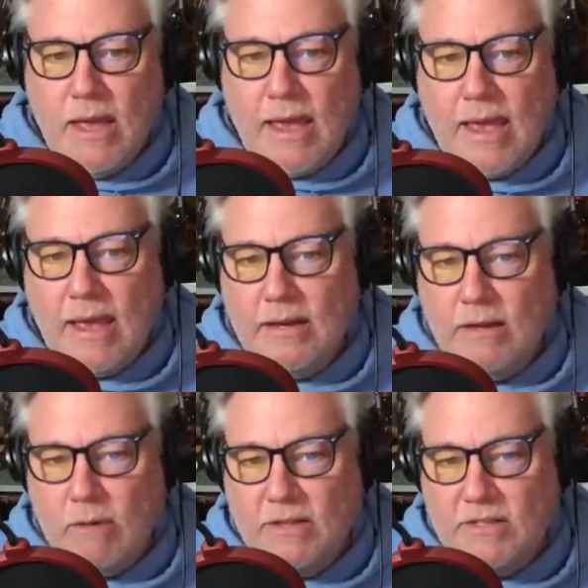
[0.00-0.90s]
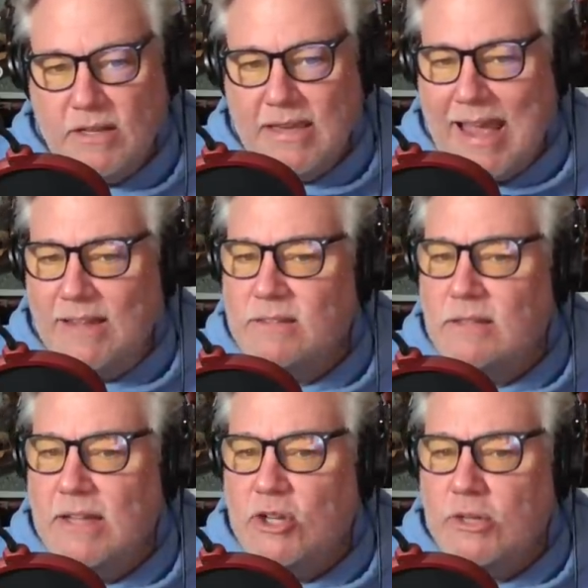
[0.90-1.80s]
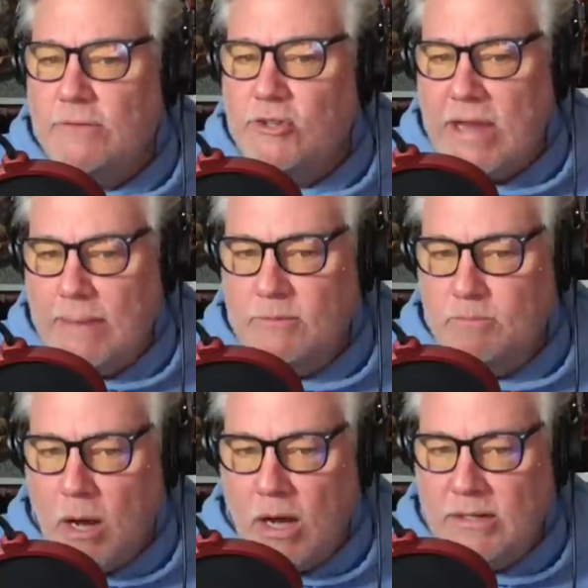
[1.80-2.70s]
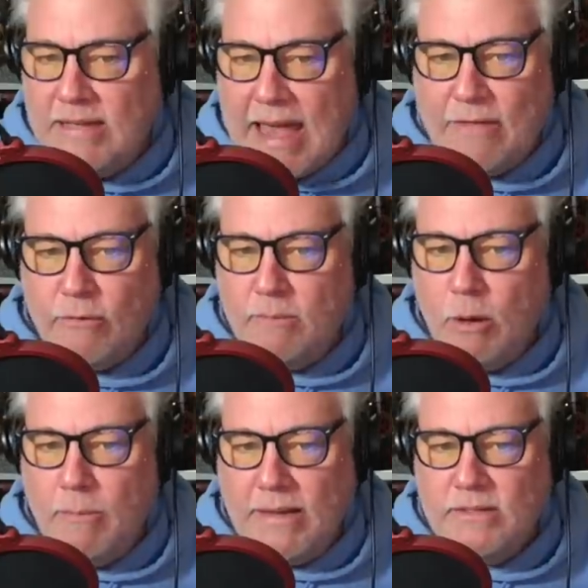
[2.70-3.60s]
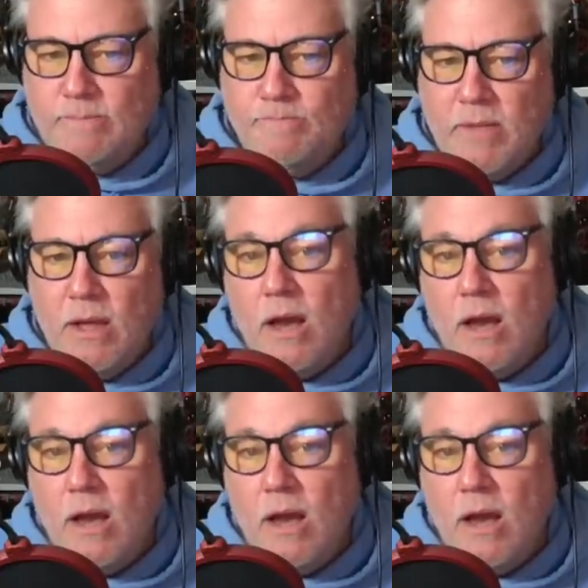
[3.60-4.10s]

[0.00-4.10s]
And he writes in, cancellation of James Bond gathering momentum.